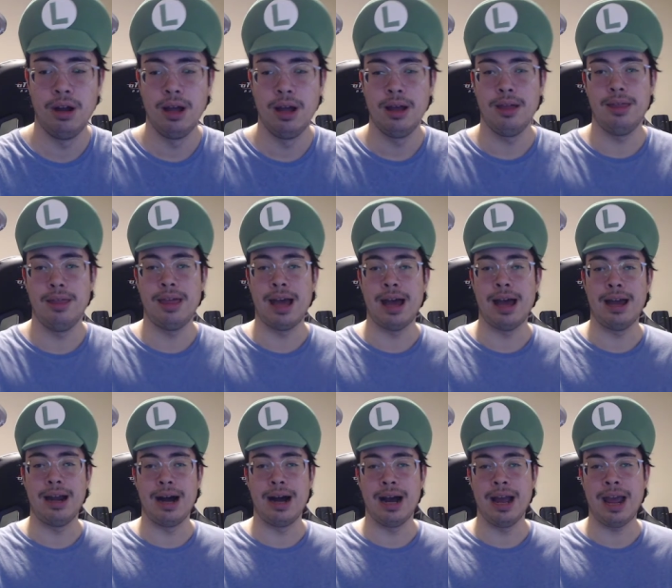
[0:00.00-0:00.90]

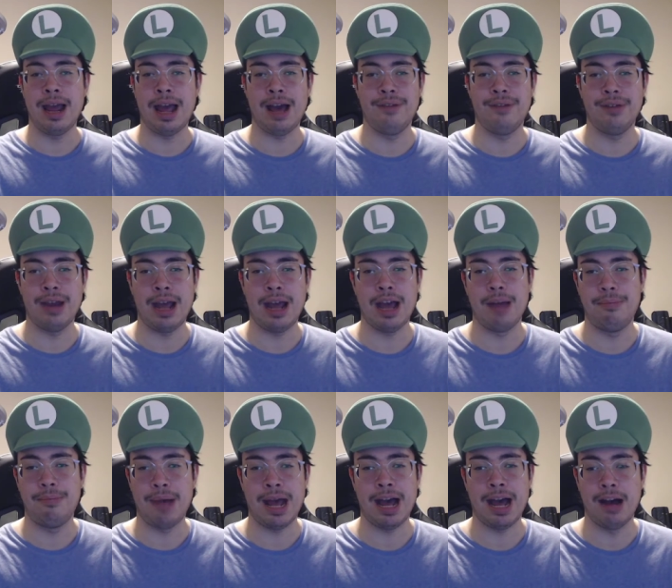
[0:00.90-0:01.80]
that I haven't had
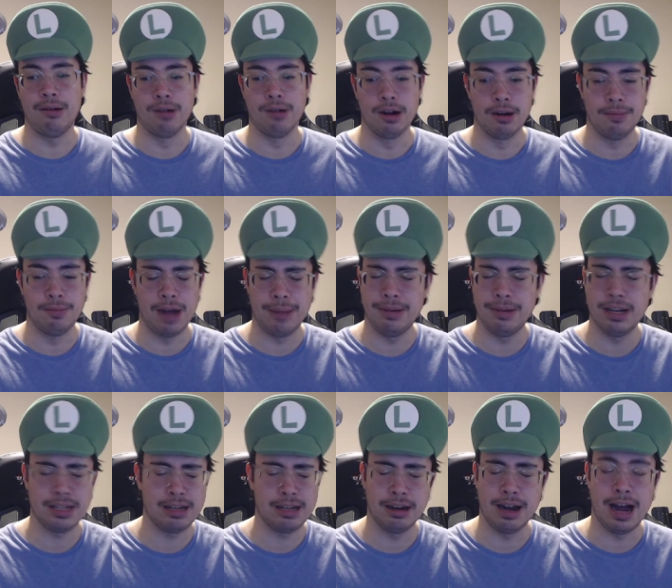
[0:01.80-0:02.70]
power. I mean,
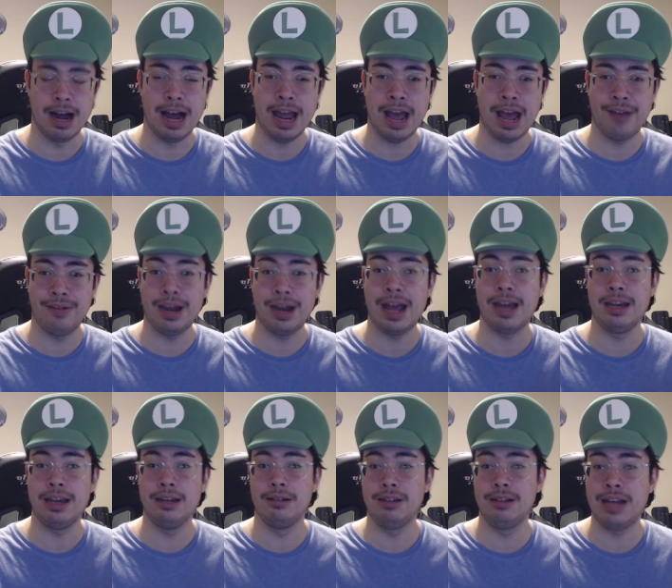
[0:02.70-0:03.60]
sorry, I haven't had
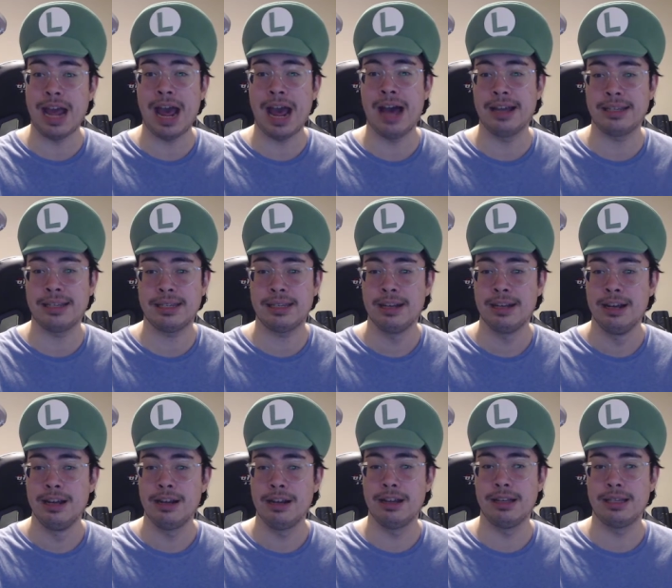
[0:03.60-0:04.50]
gas
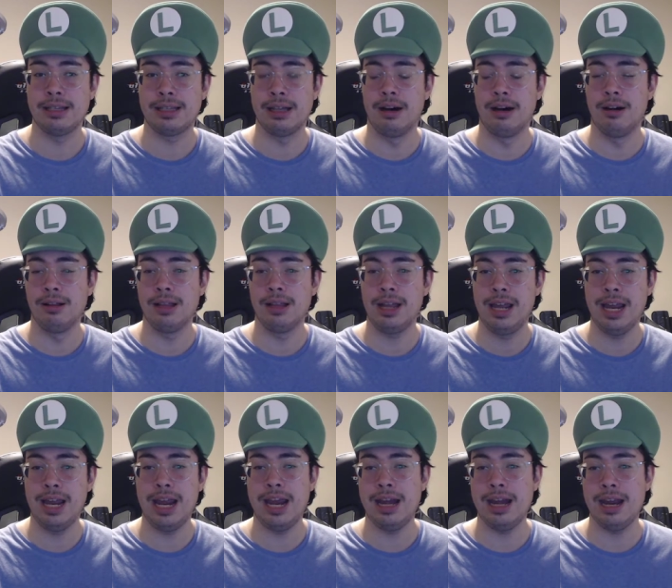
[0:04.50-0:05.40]
because all the
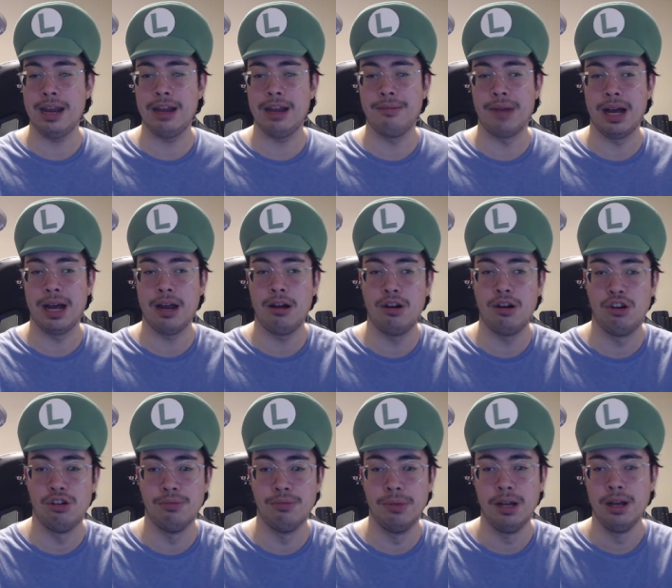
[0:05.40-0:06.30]
heating in my
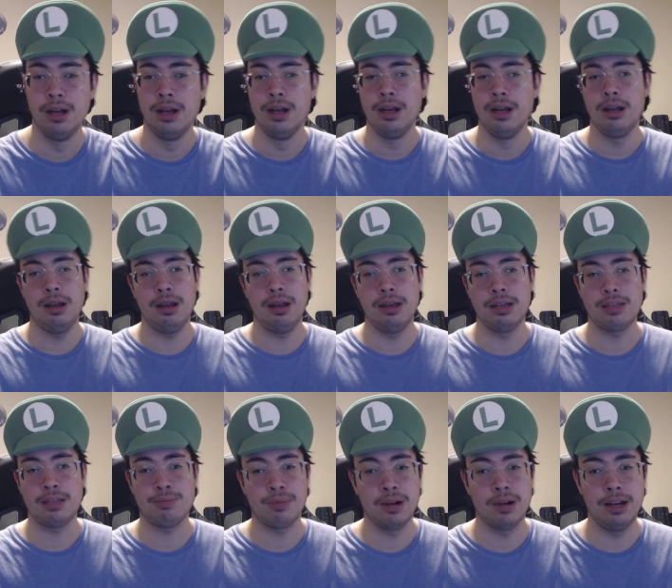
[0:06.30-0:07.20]
home
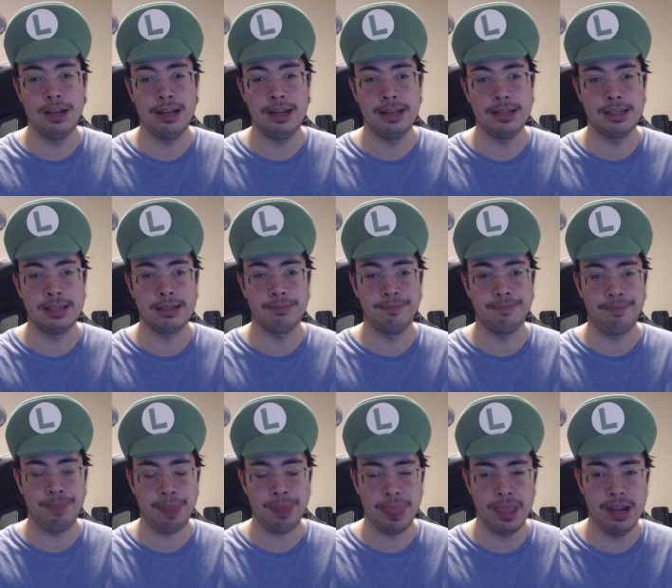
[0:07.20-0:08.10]
is, is
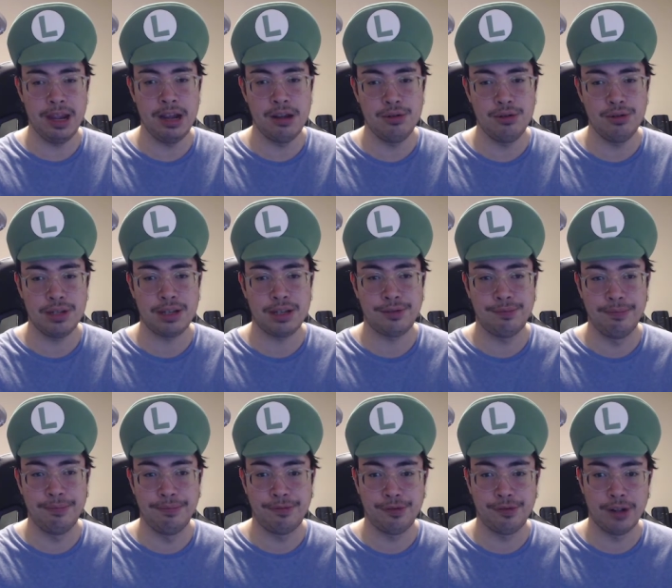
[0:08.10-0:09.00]
used
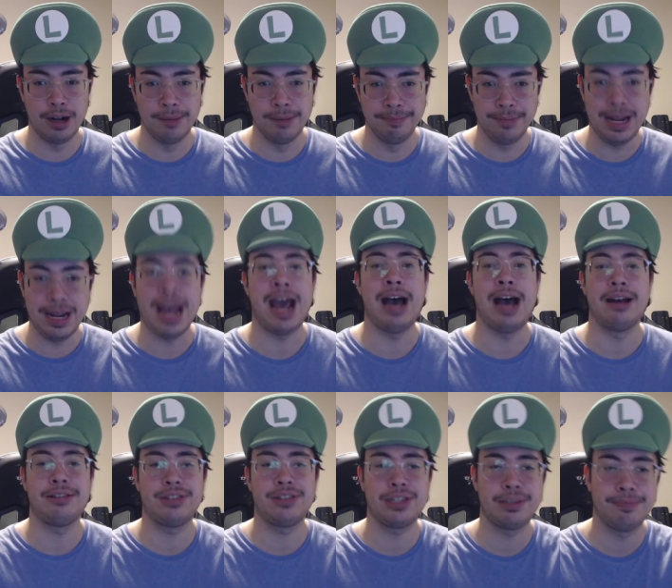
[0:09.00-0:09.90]
from
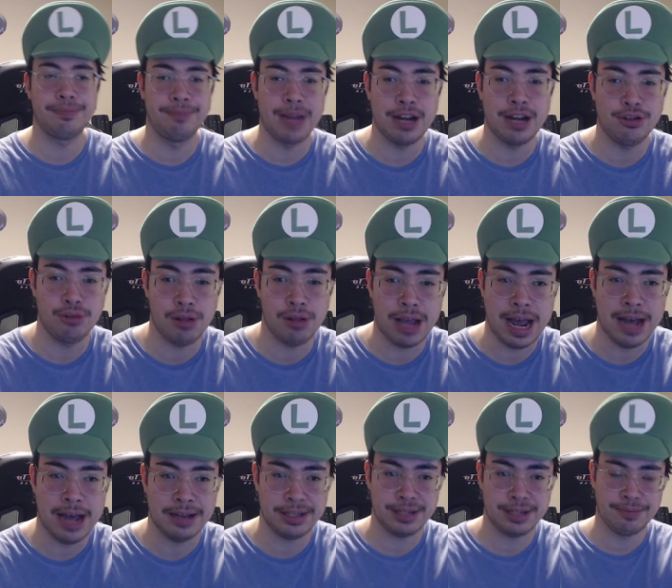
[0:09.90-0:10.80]
gas, natural
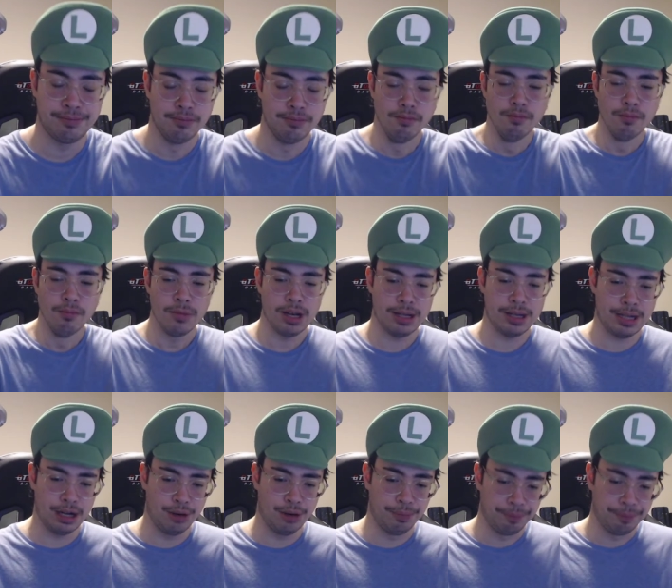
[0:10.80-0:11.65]
gas. So,